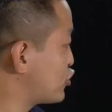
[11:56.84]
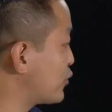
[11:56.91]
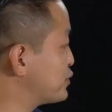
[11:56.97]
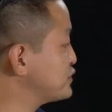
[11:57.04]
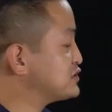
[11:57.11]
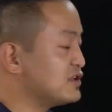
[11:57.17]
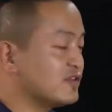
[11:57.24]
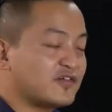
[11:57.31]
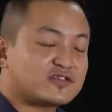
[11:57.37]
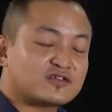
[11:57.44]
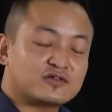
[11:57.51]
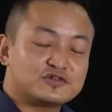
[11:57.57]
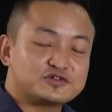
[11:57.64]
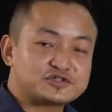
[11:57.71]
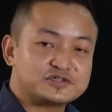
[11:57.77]
copper sulfate
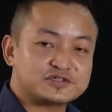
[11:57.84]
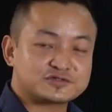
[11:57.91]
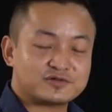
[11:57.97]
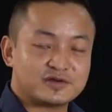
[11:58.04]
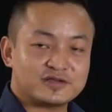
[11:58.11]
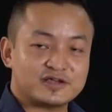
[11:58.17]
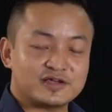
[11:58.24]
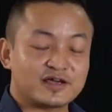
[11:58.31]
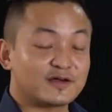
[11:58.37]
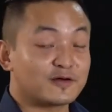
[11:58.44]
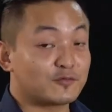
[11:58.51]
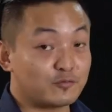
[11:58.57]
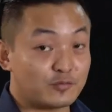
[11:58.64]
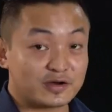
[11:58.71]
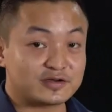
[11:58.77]
solution is ready.
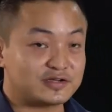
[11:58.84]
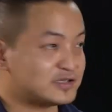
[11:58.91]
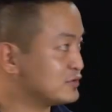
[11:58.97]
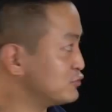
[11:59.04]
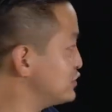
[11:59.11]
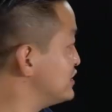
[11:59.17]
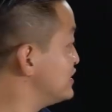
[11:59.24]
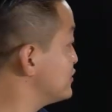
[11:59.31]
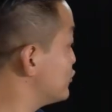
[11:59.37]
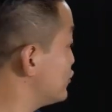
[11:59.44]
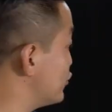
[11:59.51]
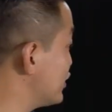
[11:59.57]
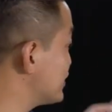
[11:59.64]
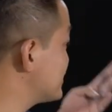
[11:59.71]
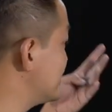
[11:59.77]
What did we need?
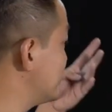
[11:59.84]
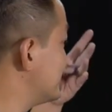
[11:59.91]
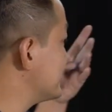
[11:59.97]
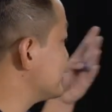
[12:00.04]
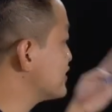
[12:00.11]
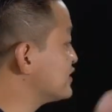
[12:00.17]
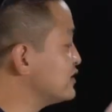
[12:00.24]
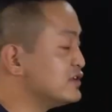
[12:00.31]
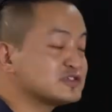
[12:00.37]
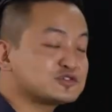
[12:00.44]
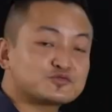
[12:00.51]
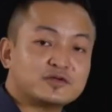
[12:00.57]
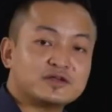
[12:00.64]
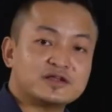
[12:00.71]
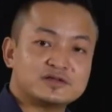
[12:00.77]
What ingredients
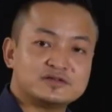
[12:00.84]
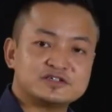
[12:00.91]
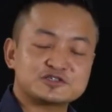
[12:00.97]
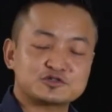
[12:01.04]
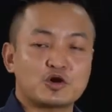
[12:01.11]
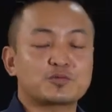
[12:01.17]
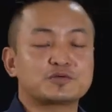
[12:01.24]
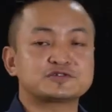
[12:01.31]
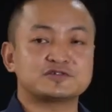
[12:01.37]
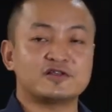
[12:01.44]
we need? Just copper